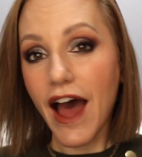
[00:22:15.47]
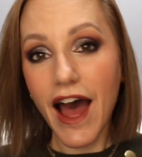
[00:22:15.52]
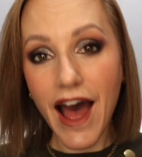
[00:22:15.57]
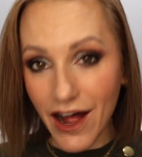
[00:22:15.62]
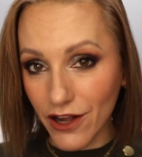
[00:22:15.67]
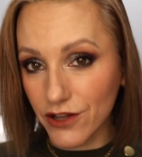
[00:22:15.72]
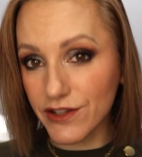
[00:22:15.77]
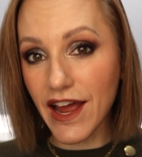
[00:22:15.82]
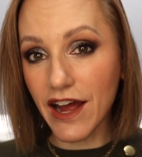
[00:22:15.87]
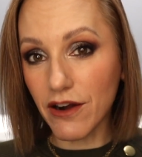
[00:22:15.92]

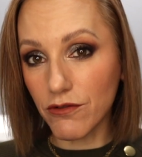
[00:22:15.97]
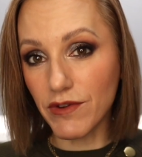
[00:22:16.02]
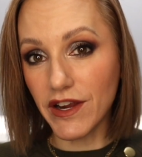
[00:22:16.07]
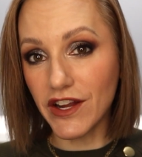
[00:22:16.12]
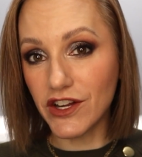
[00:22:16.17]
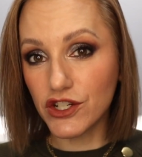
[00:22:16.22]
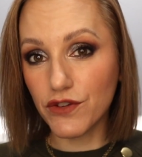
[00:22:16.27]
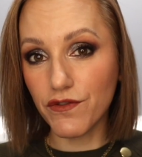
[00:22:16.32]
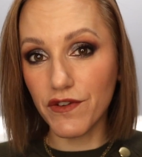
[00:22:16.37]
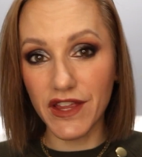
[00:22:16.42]
I'll now
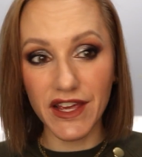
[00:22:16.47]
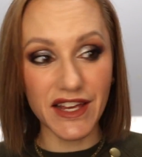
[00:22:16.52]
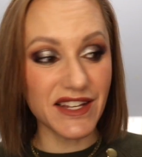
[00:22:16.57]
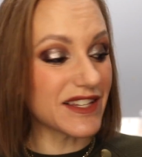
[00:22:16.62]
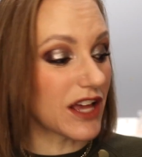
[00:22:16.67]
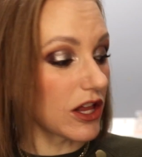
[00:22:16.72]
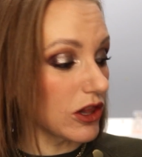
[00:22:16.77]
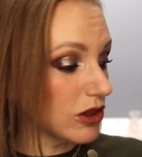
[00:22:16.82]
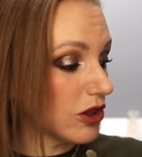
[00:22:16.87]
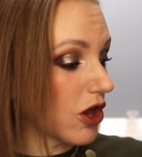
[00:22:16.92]
reach for
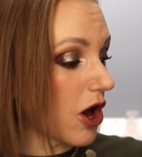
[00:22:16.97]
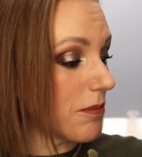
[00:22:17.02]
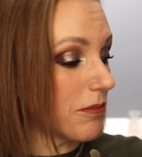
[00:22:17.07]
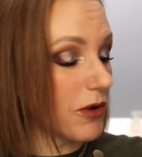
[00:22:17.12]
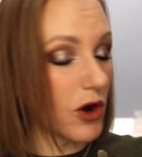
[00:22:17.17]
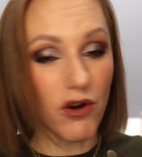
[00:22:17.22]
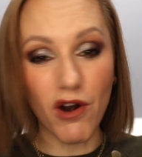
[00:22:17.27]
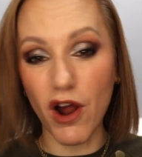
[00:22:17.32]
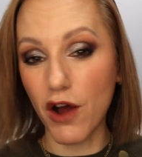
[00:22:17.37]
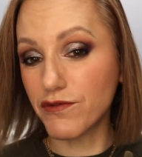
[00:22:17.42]
this a lot
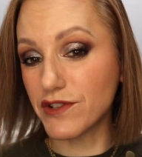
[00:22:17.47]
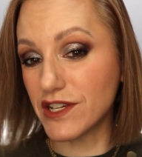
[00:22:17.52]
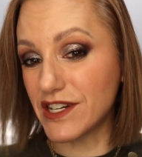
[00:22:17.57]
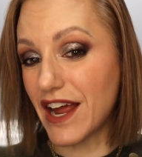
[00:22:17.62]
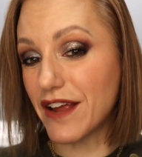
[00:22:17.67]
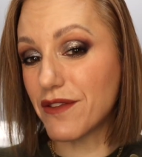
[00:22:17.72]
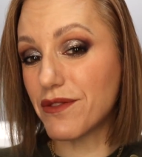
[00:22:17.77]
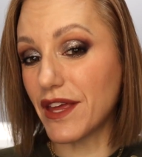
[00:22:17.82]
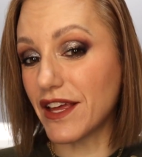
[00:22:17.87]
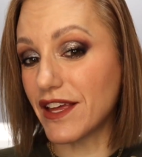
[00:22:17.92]
more often.
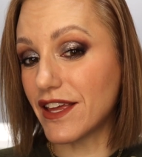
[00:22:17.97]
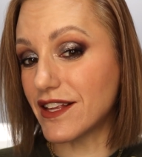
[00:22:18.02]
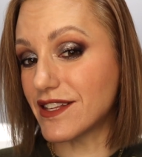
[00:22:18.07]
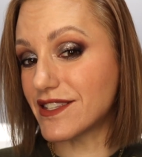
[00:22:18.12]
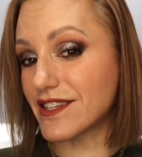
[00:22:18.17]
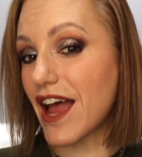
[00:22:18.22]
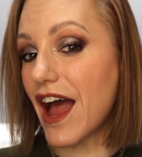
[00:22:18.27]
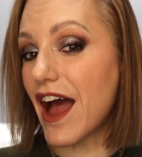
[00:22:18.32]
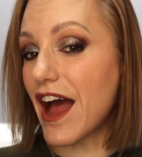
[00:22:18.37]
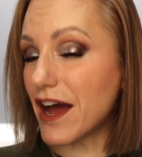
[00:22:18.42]
I think
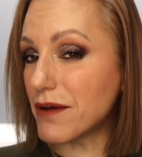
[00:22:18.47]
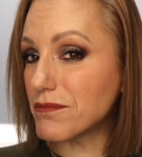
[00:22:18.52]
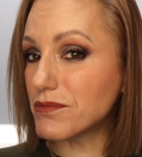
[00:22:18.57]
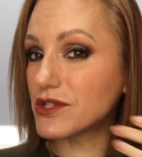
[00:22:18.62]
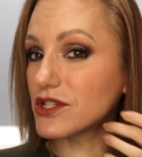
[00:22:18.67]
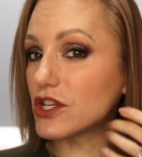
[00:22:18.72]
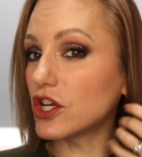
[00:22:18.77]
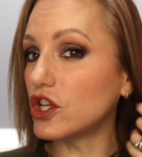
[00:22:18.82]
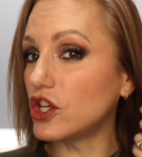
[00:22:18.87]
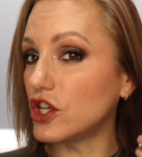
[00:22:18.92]
it's
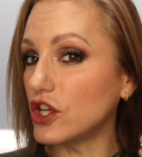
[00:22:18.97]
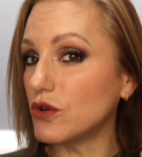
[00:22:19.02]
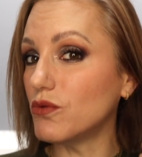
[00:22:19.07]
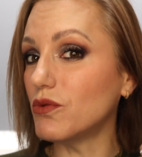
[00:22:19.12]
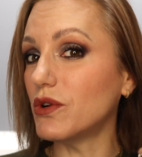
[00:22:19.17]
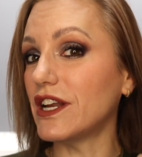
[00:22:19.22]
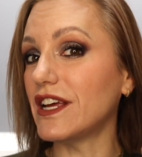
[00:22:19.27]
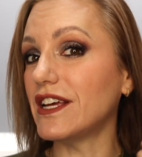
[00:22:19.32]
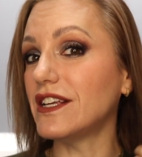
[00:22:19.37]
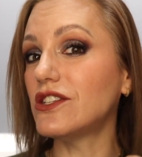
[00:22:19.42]

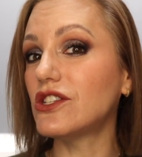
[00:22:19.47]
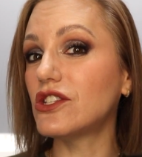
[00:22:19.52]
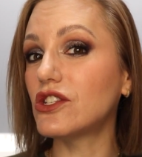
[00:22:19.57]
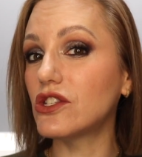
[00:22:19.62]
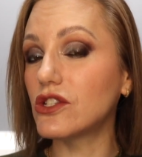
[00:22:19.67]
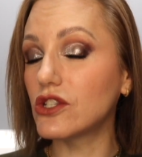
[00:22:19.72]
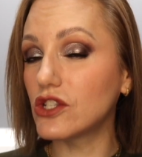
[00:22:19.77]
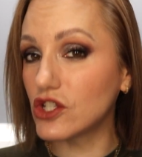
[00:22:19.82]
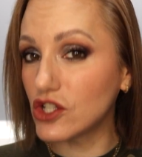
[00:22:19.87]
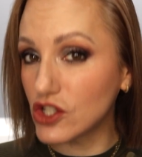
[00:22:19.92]
absolutely
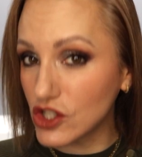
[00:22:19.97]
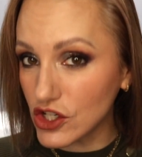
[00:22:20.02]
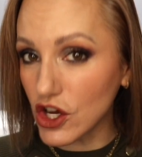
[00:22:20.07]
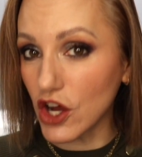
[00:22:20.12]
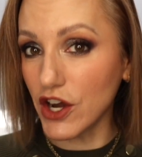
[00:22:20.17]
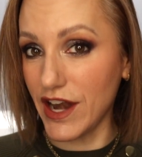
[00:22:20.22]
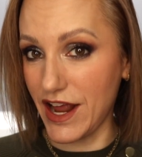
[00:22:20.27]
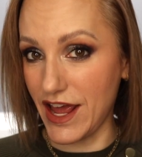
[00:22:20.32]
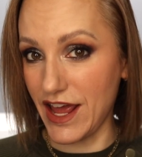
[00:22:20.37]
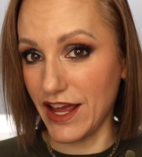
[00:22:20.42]

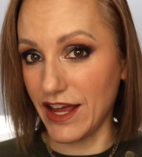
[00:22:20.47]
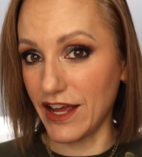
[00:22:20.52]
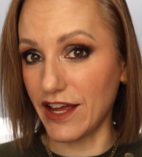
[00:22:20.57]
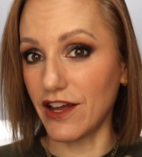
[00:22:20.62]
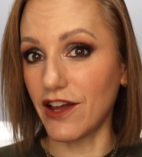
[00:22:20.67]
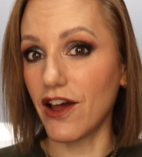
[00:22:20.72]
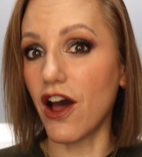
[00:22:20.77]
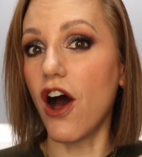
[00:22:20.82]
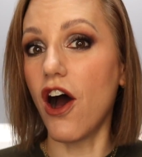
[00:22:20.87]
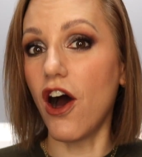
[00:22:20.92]

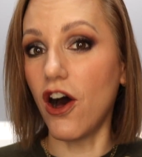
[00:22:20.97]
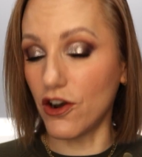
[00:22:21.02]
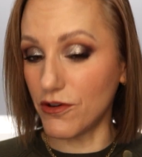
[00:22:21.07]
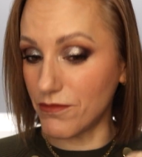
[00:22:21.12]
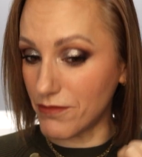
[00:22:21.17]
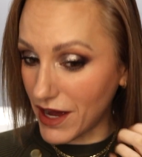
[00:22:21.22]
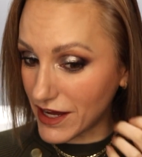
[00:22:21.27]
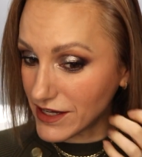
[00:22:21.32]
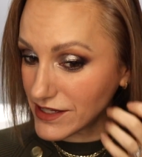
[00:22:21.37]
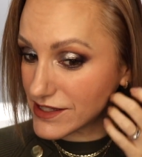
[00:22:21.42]
stunning
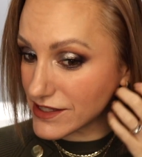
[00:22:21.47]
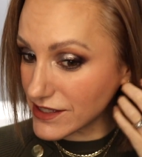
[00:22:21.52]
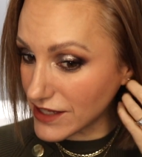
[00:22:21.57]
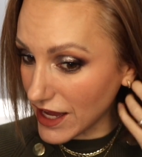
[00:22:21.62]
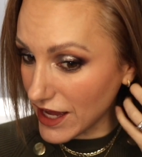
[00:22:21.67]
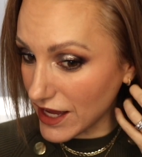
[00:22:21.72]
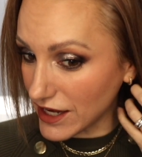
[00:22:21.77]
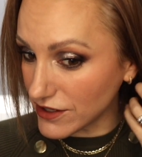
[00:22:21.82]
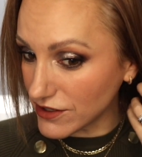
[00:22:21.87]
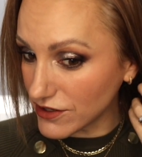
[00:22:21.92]
on my
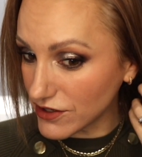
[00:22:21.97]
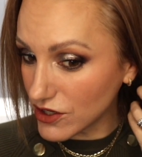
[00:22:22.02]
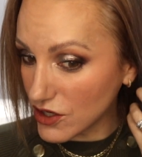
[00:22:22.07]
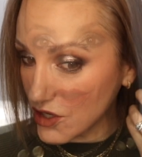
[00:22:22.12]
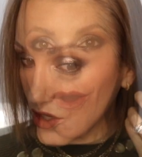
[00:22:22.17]
skin.